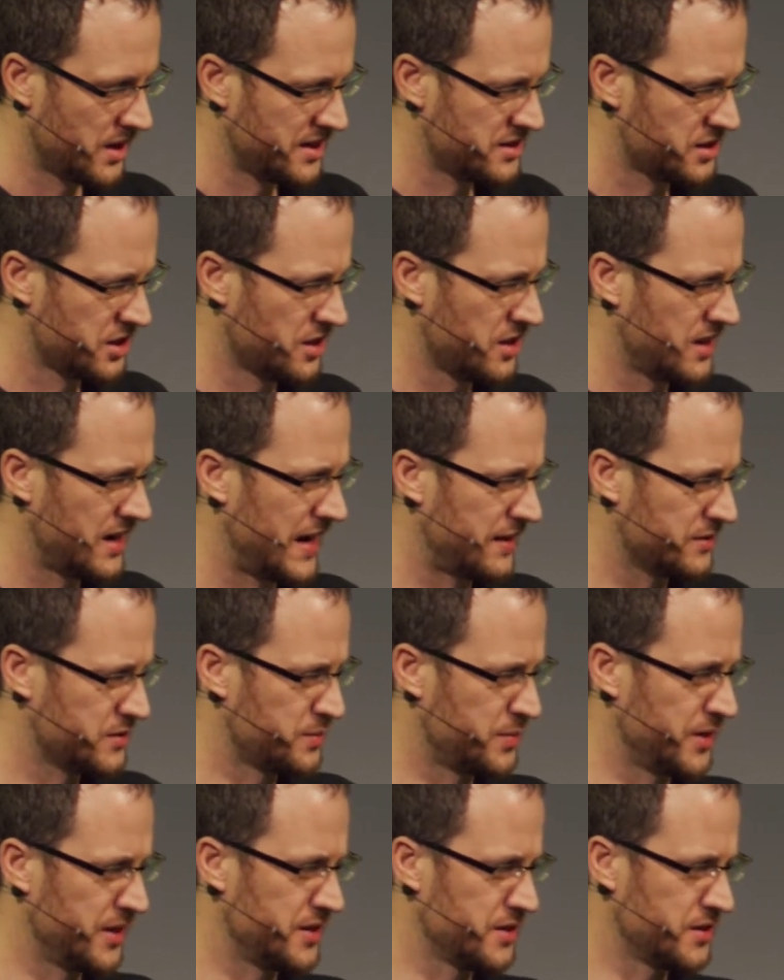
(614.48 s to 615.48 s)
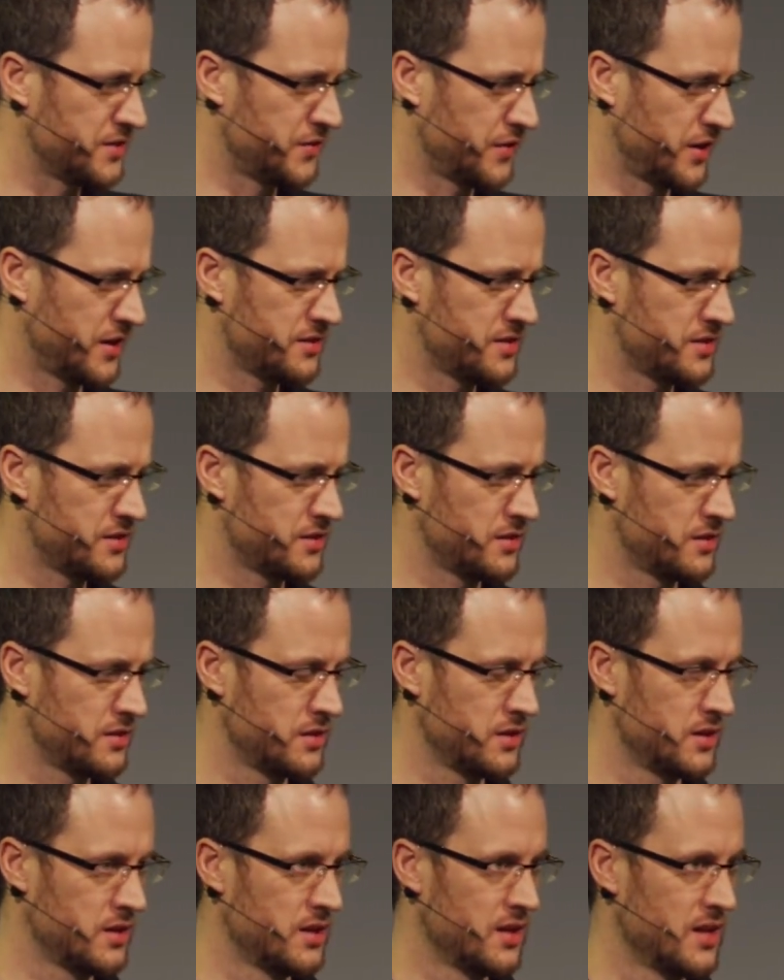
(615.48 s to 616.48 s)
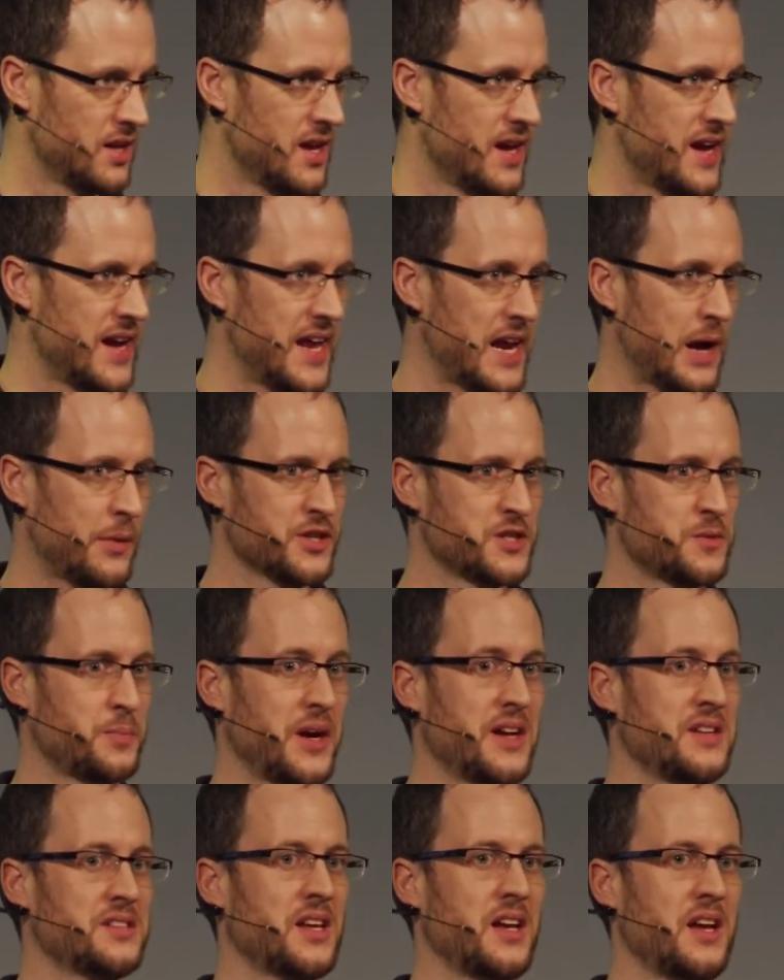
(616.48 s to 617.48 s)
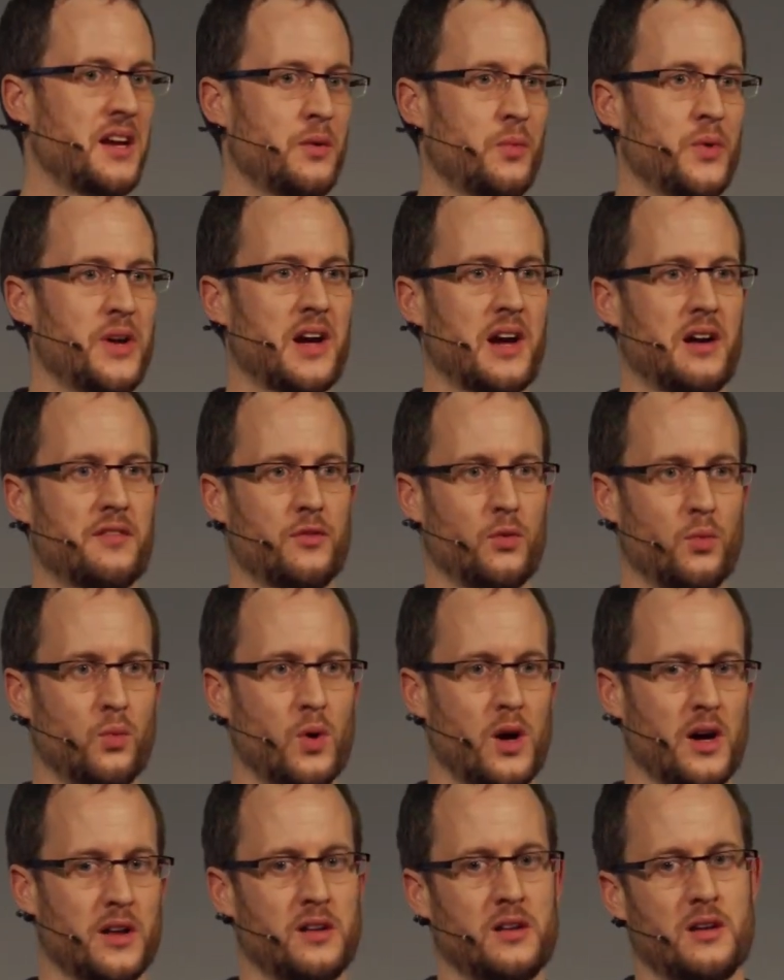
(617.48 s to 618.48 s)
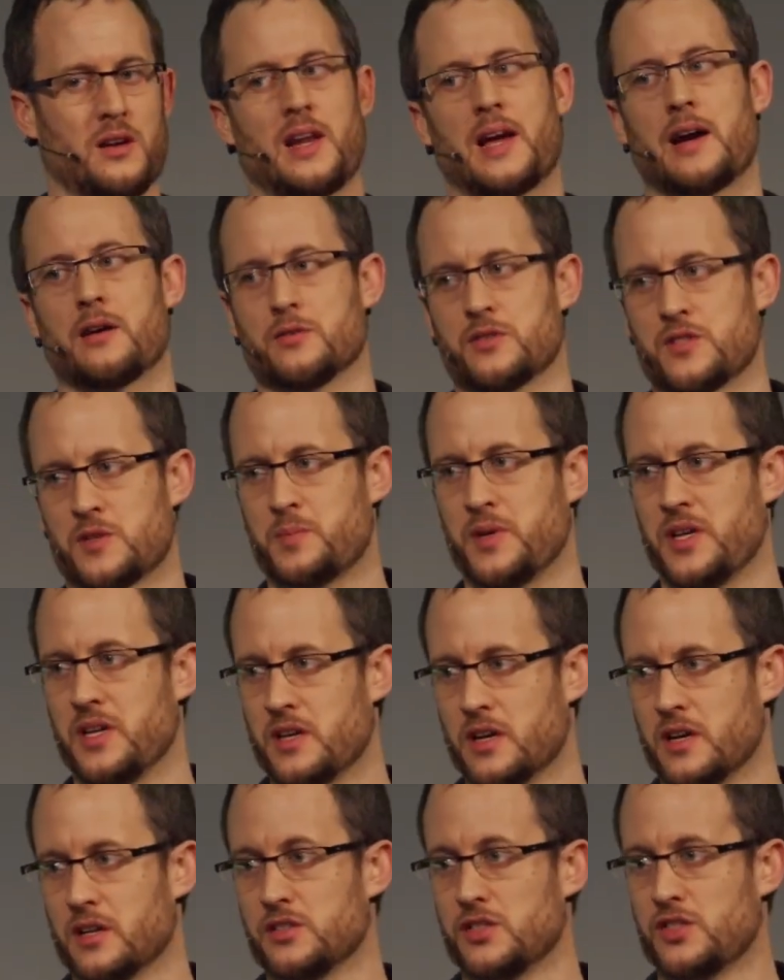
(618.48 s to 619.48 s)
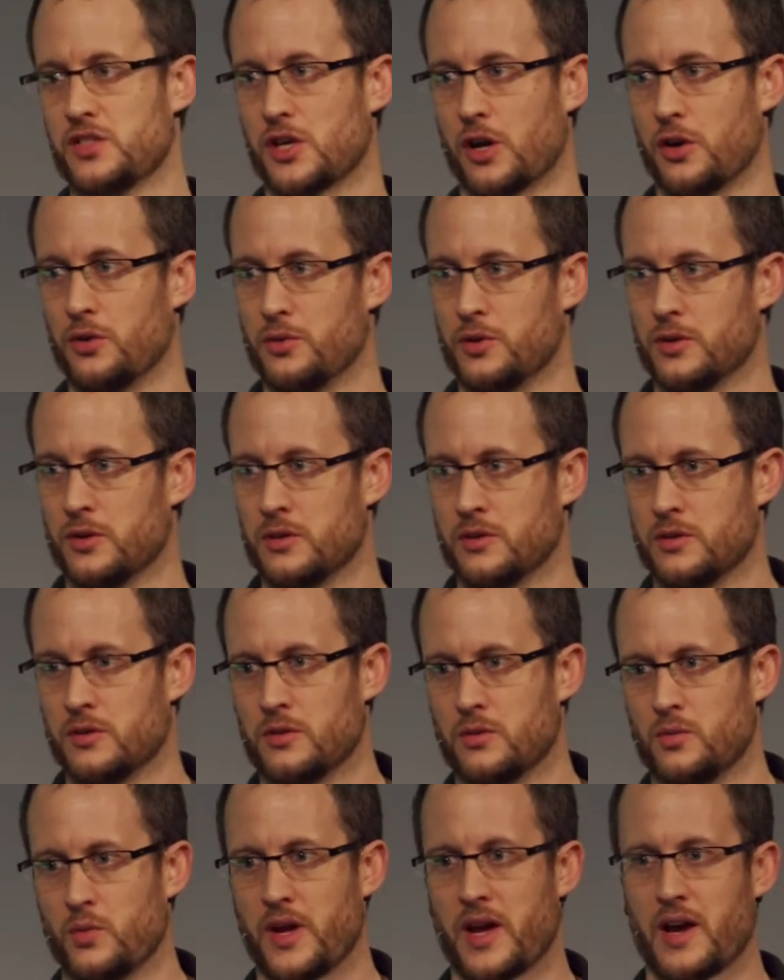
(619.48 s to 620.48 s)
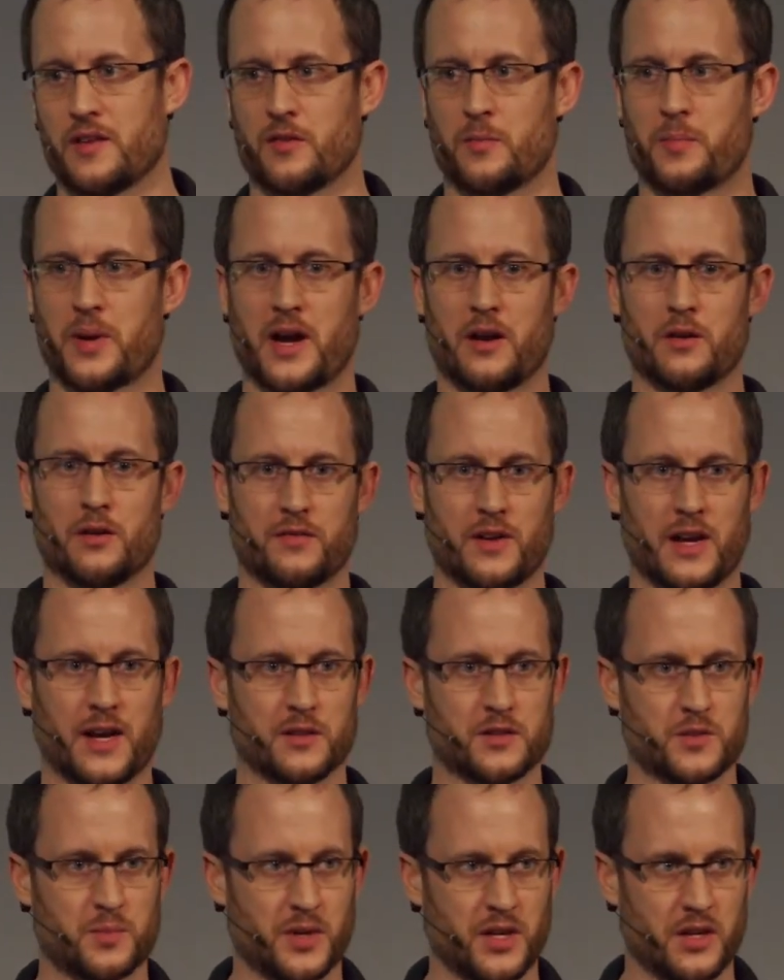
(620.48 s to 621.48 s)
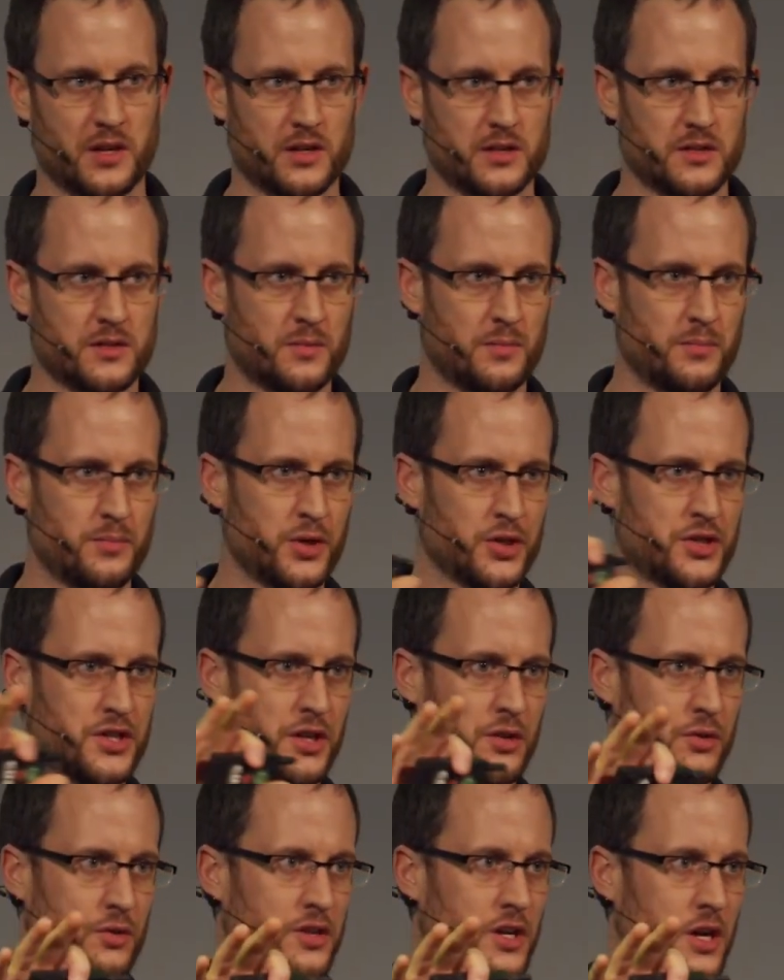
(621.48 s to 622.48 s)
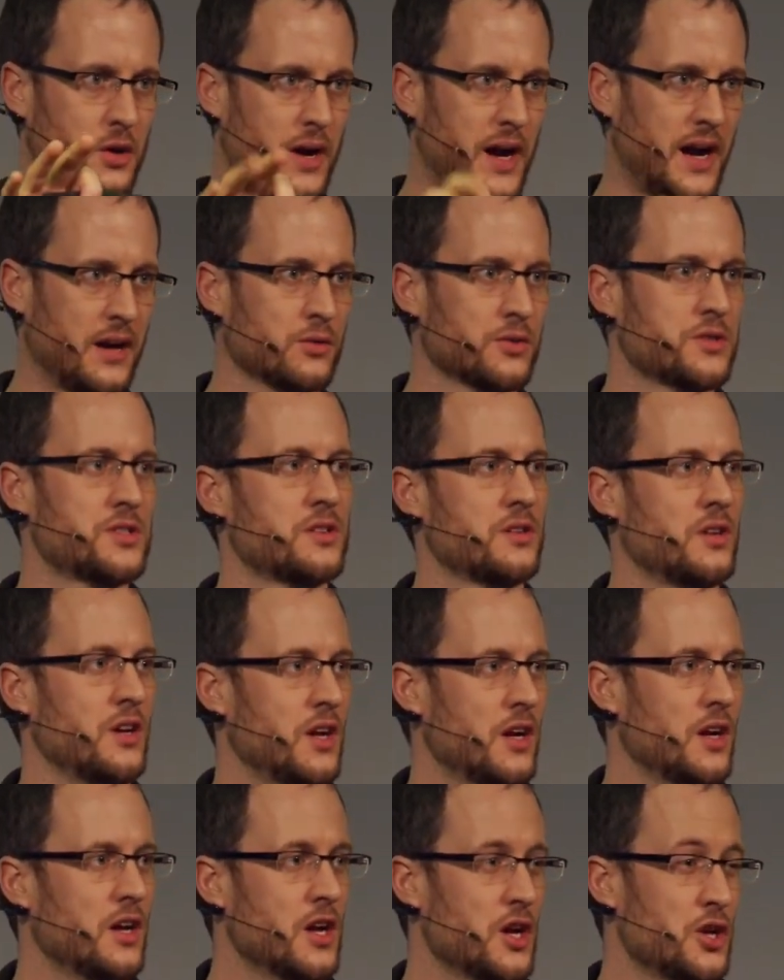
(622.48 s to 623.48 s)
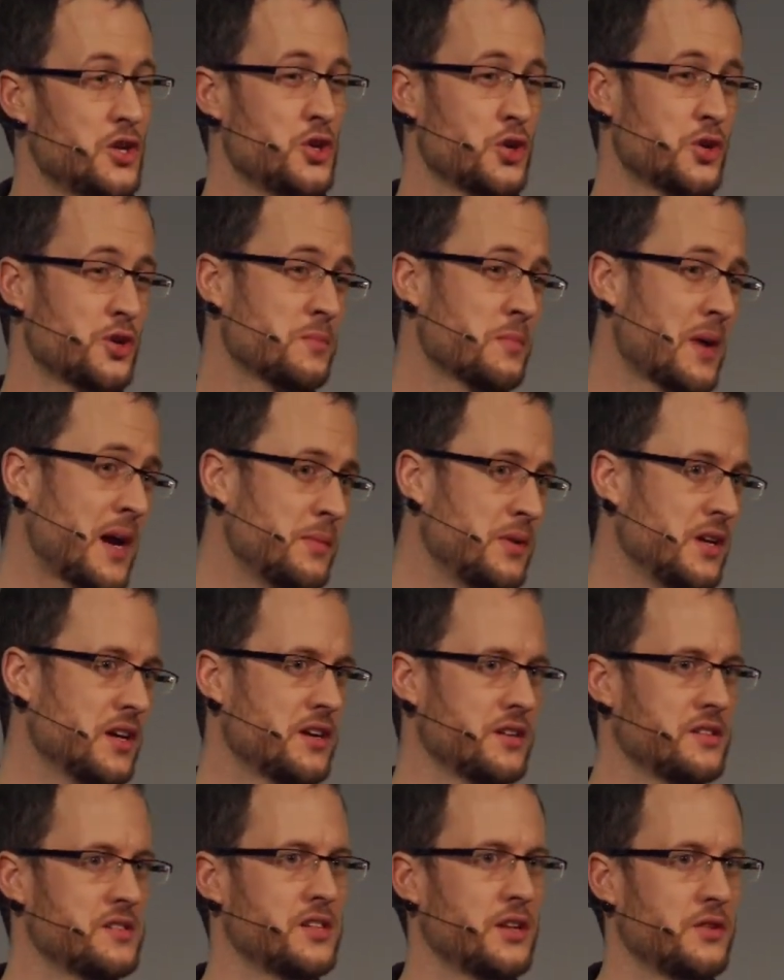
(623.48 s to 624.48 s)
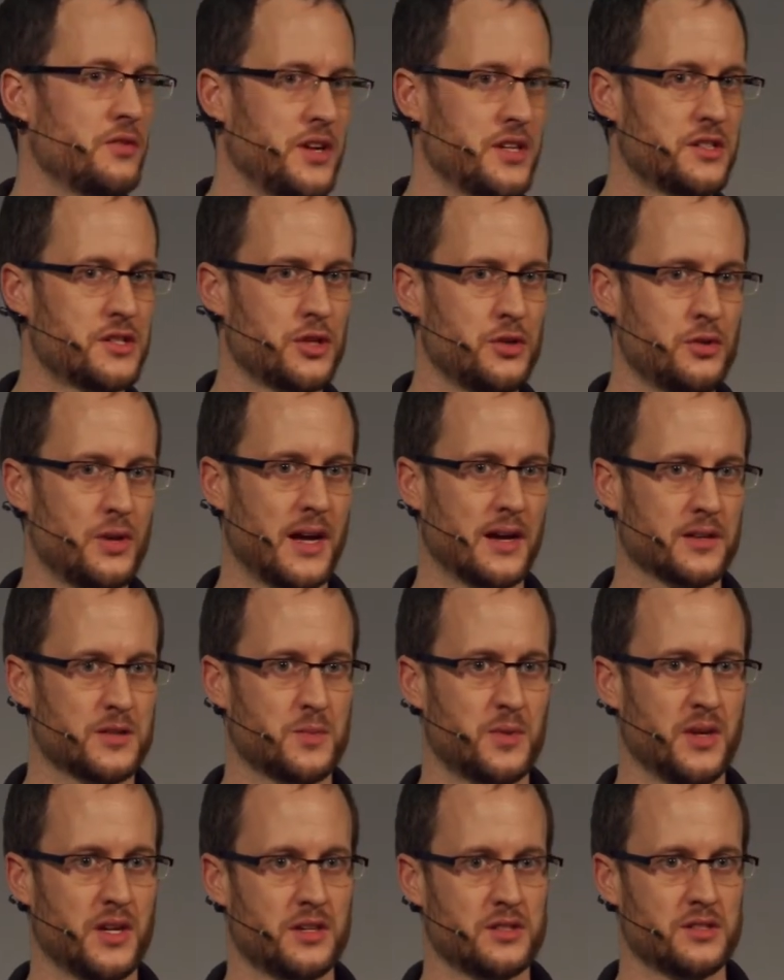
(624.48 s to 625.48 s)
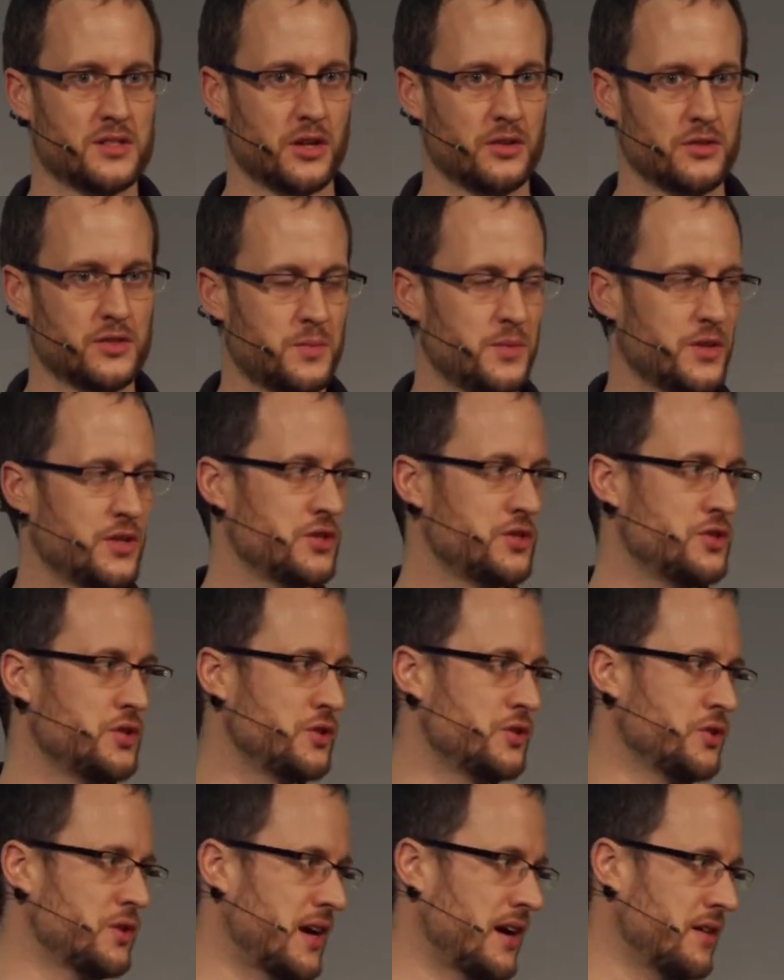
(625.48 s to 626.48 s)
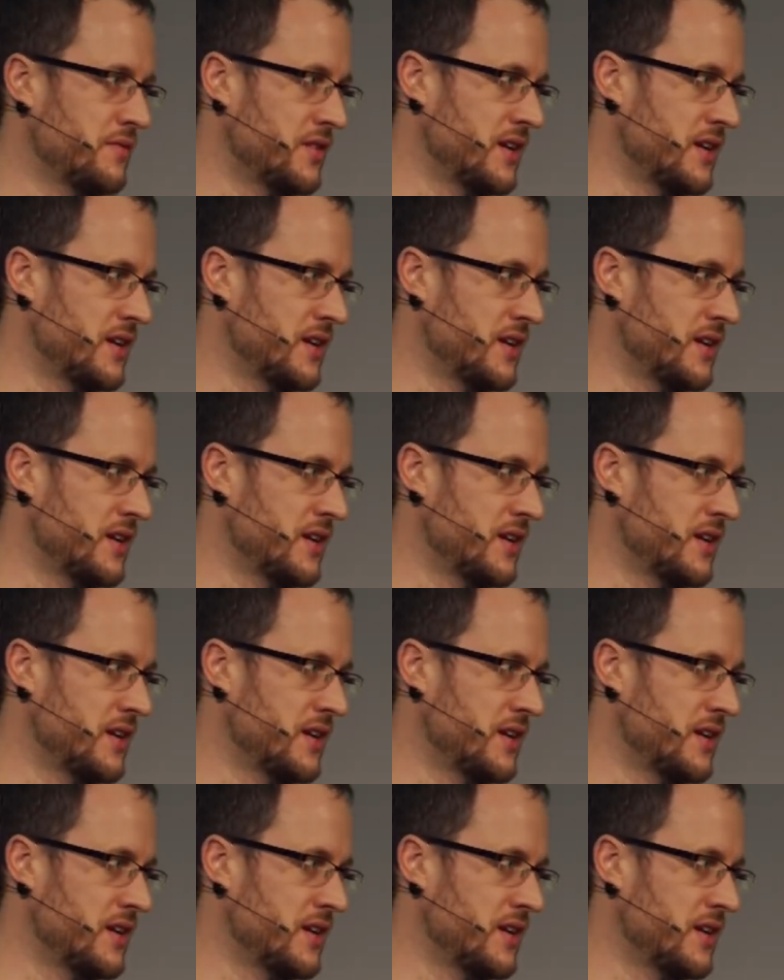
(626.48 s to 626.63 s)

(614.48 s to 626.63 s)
let's look at loudspeakers first. In our space here, we have one loudspeaker zone. We have a pair of loudspeakers pushing audio out. You could maybe consider it two loudspeaker zones because you could have